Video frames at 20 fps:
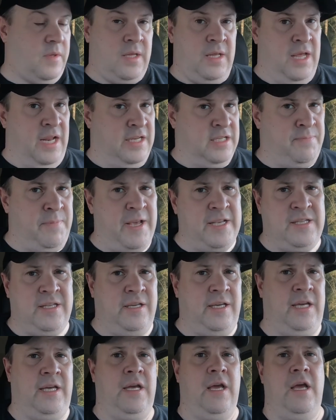And it's
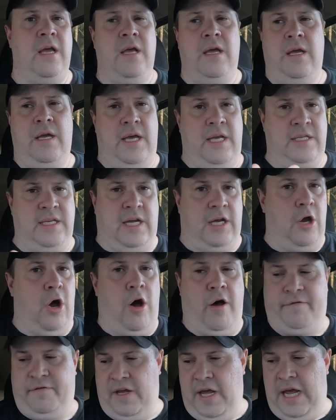basically, it's a
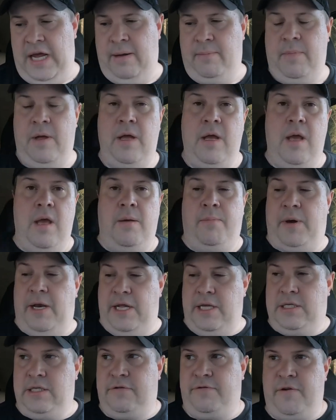golf game, but
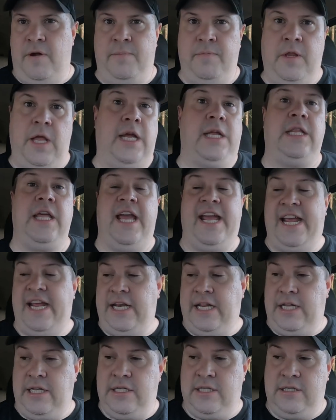it's from like the
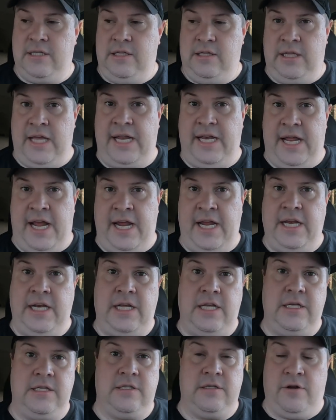80s, late
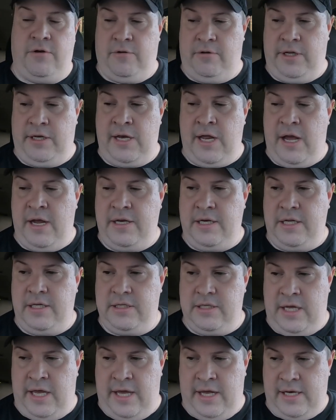80s, early
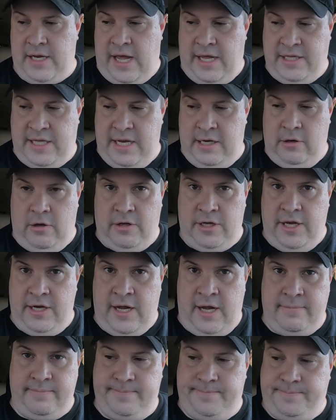90s. And I did look it
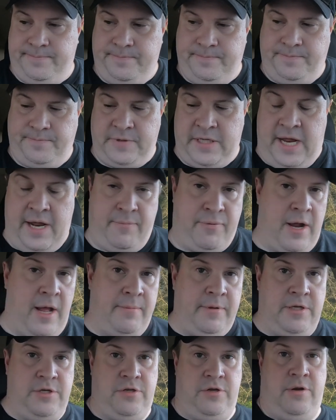up, and I
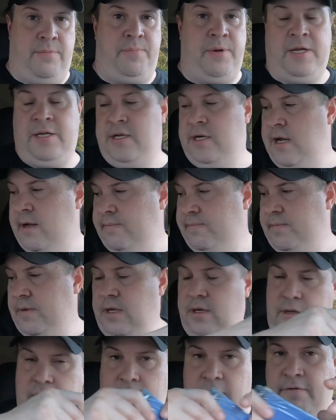probably should have picked it up
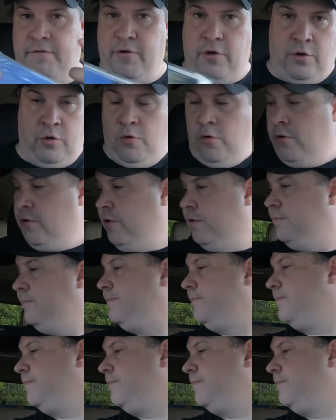for $1.